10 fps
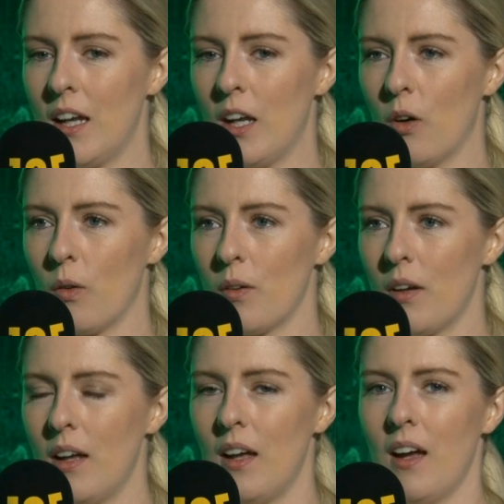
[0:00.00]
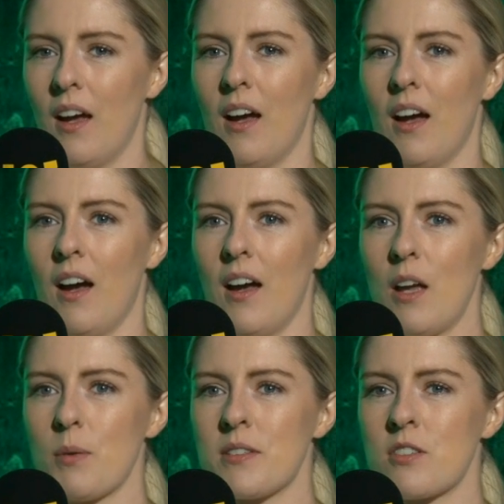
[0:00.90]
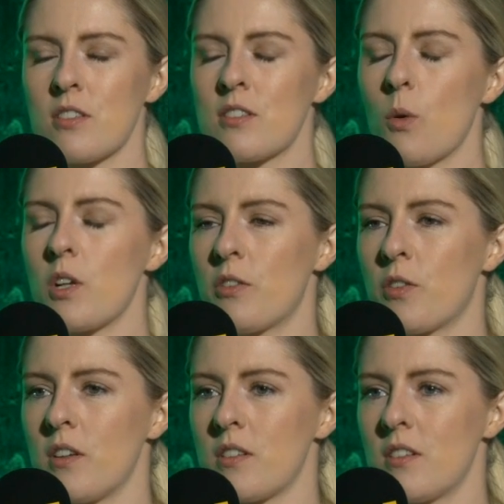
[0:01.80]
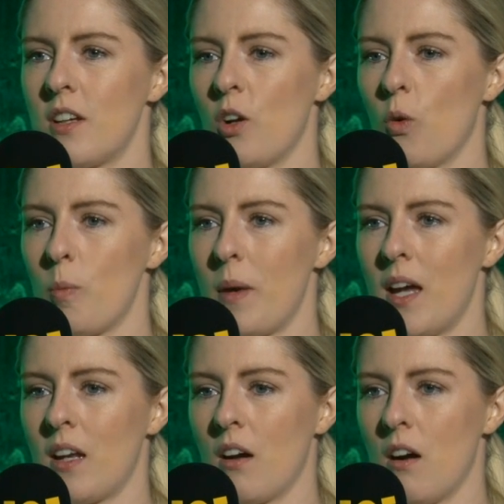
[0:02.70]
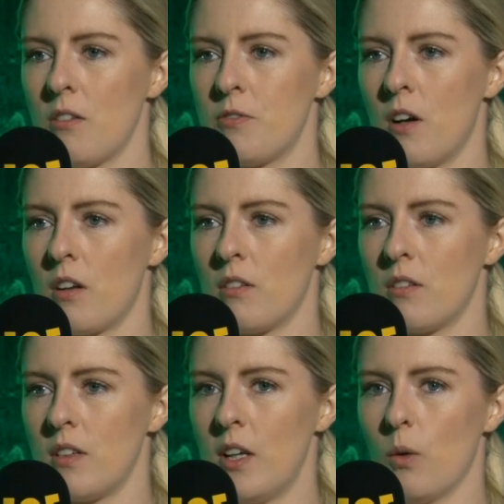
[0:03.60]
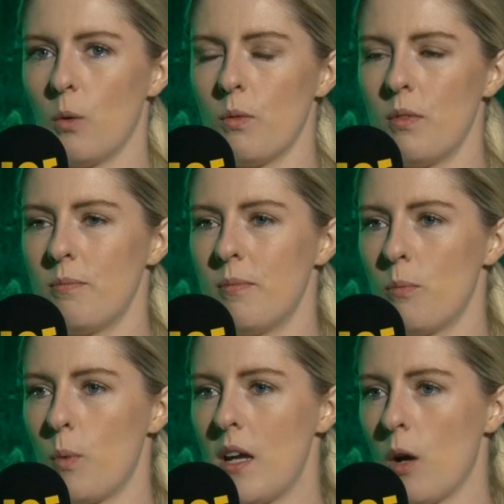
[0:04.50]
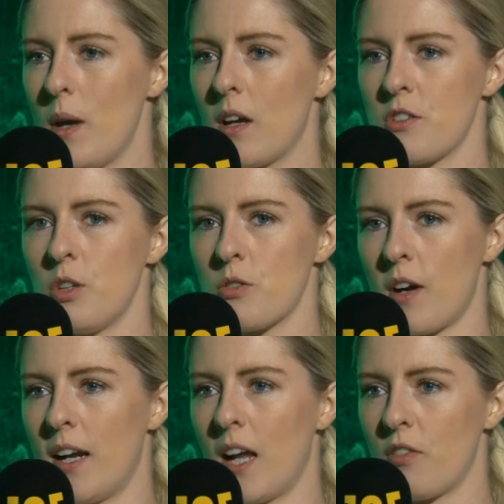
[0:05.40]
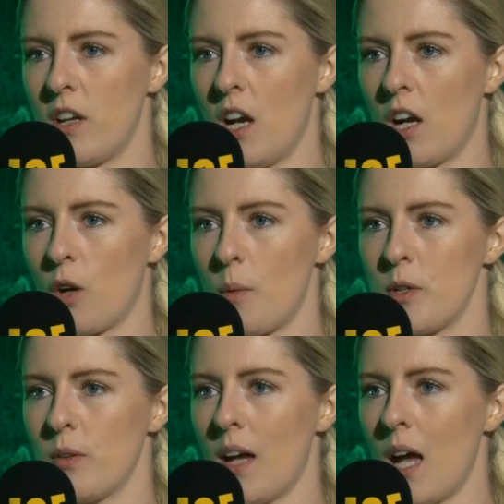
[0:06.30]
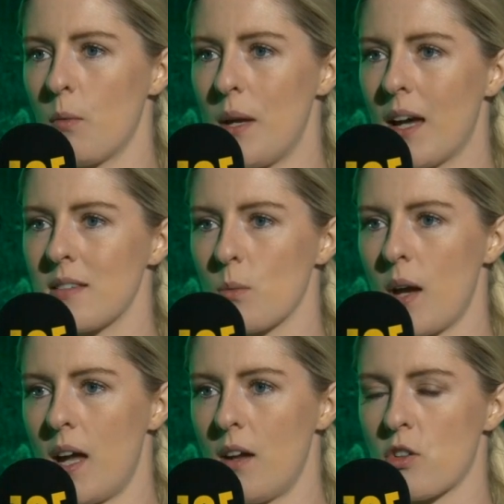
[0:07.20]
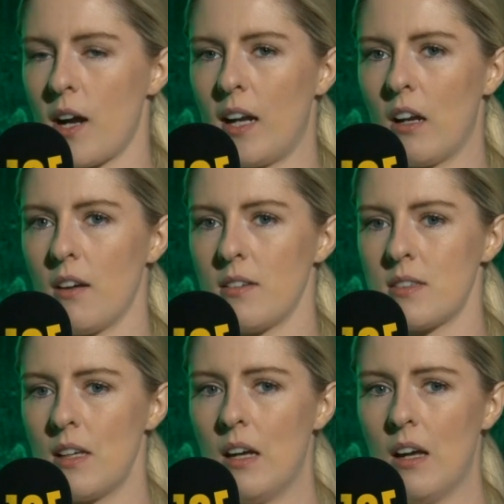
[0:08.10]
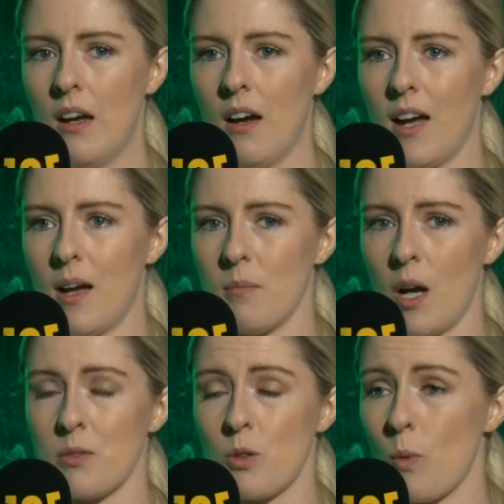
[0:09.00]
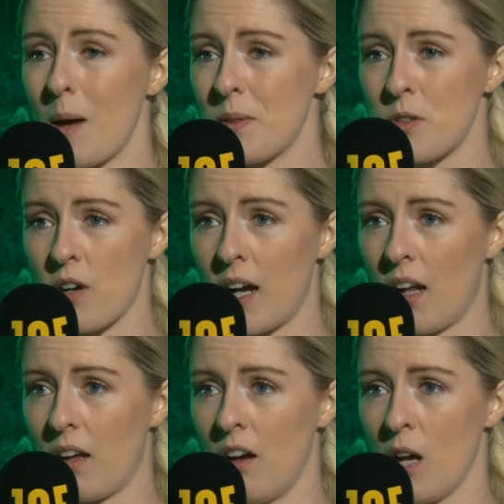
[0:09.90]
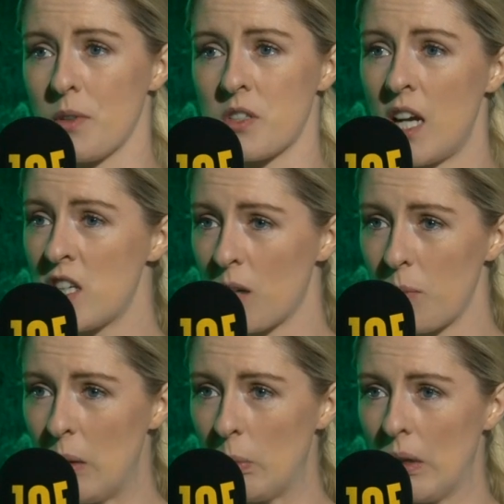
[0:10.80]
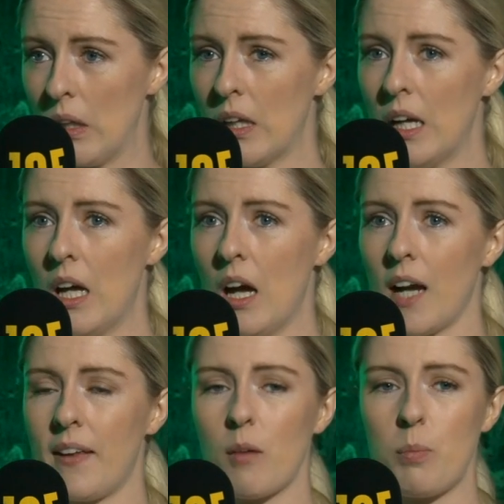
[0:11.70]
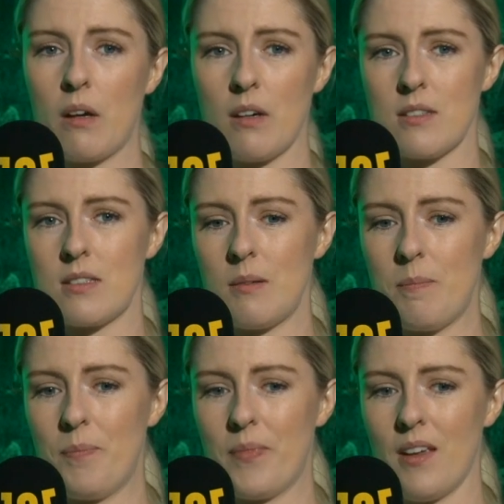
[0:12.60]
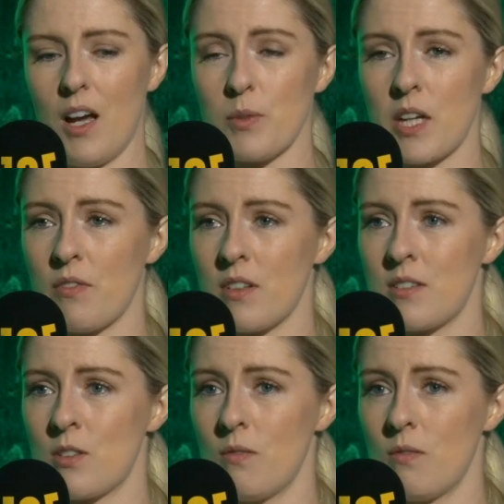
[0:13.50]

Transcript: Why? You know, it was just so different. You know, we'd be heading off on you know week a week or two training every year. We'd be doing weekends away, training nights. Um, I was doing weapons training. Mm. I was mm. teaching people. I think because I was given